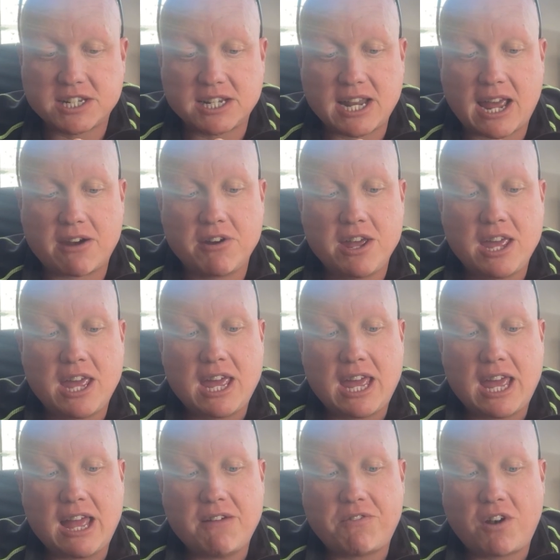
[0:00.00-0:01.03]
Now,
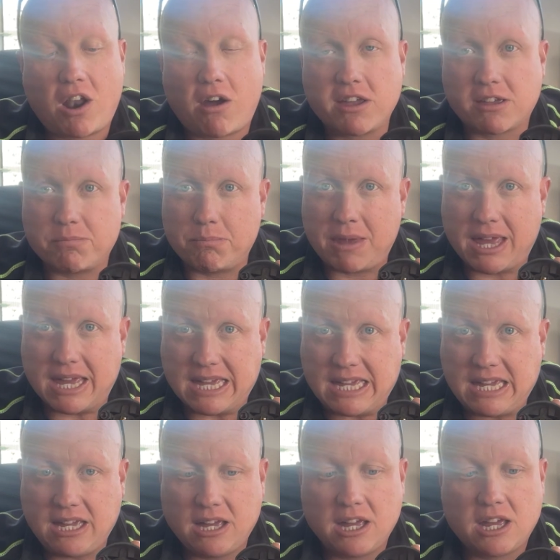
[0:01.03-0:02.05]
if like
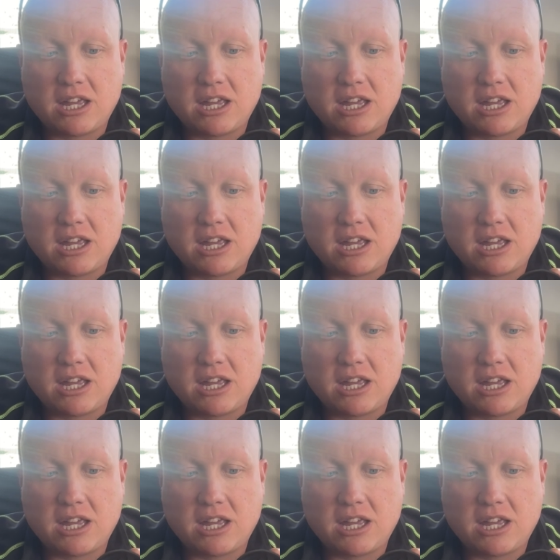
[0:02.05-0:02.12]
me,